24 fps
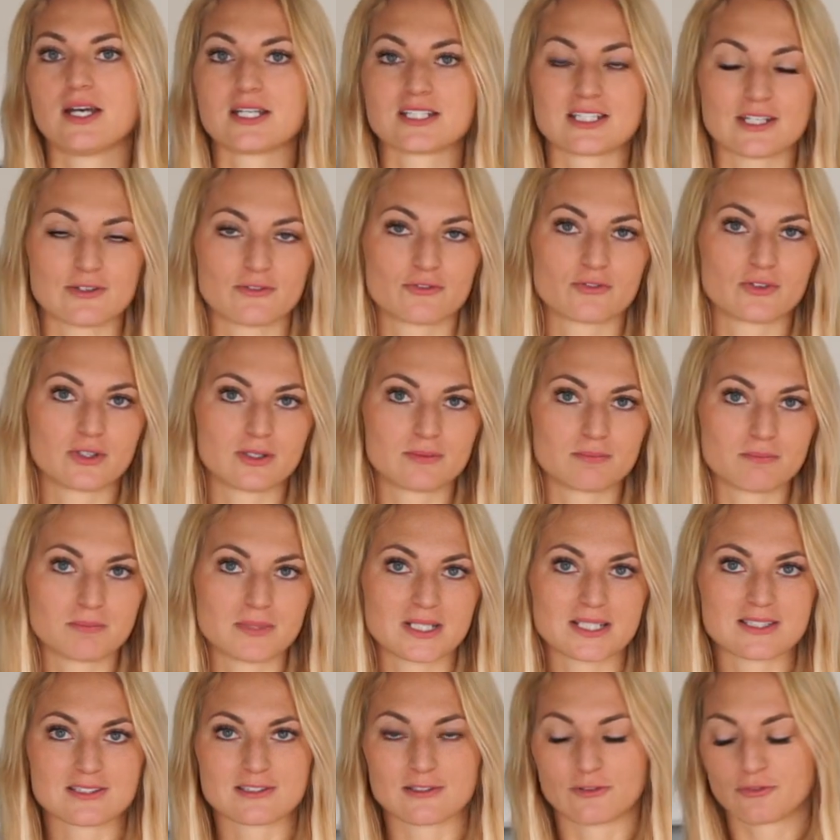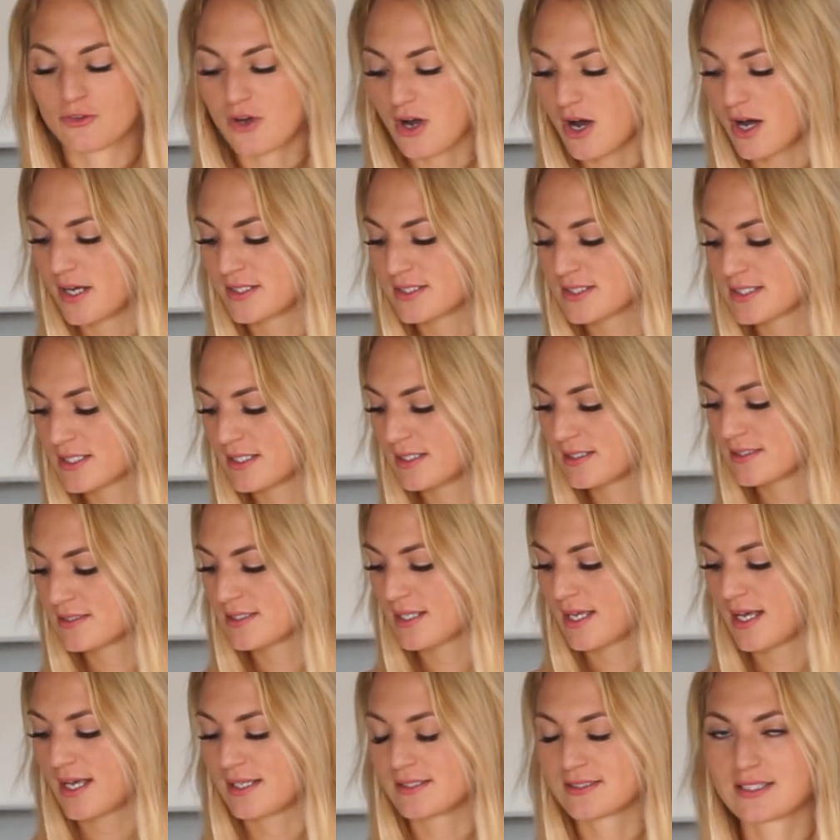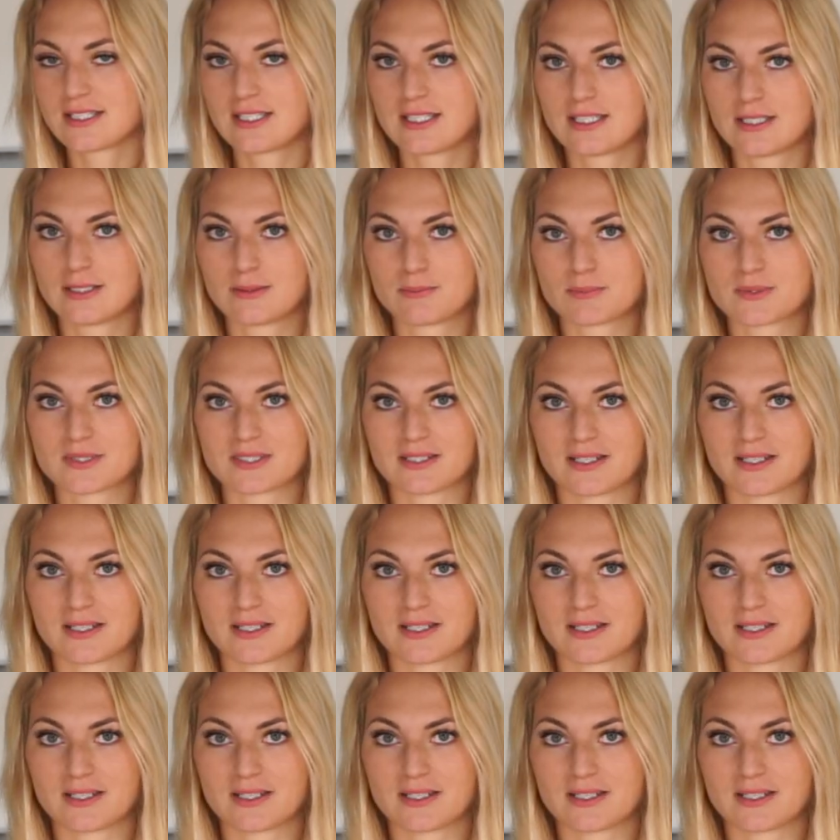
different mix of content that keeps